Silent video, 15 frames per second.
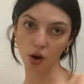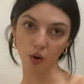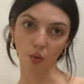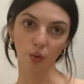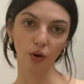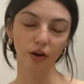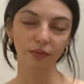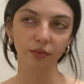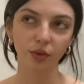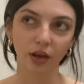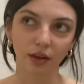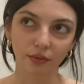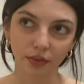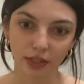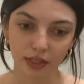Or if you
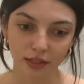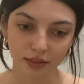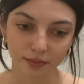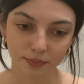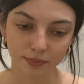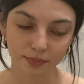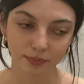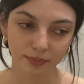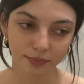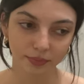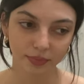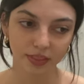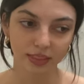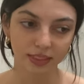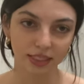have like a
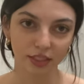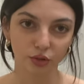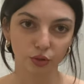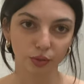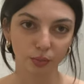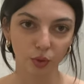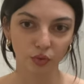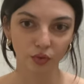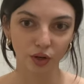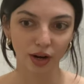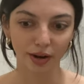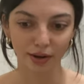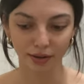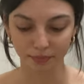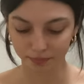stitch remover,
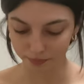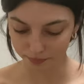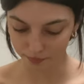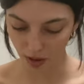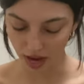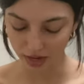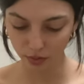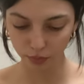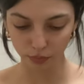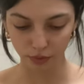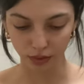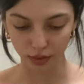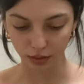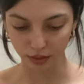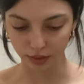um, I don't
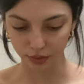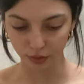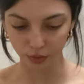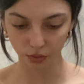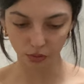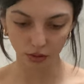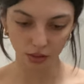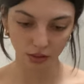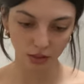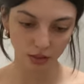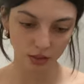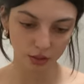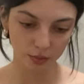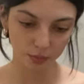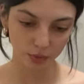think I do.
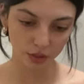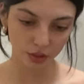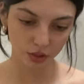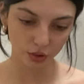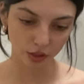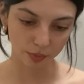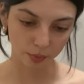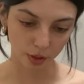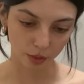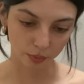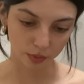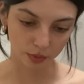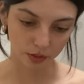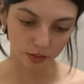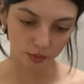Pretty sure I bought
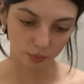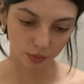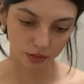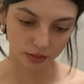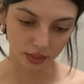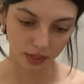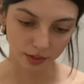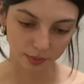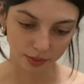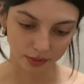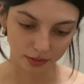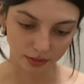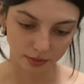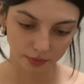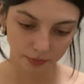one one time
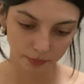and